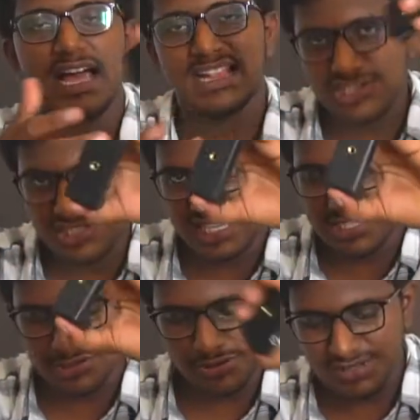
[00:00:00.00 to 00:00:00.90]
I'll
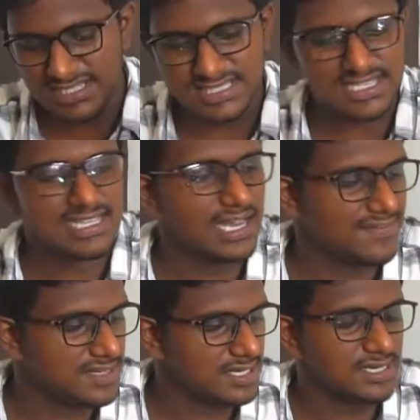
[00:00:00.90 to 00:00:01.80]
just show this thing
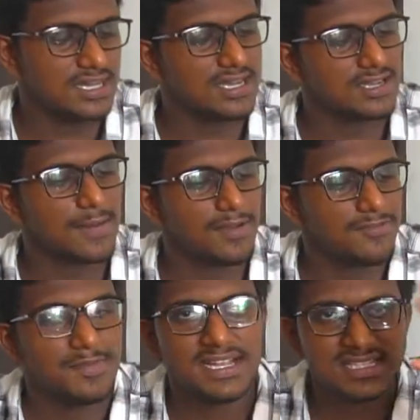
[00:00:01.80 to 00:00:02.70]
after a couple
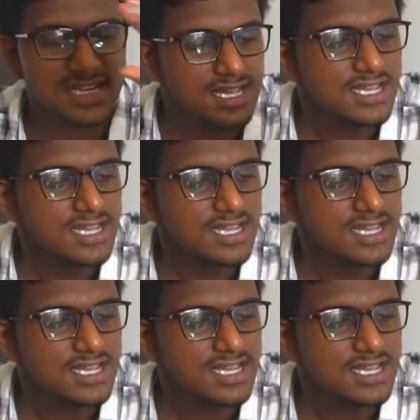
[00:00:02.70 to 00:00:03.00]
of minutes.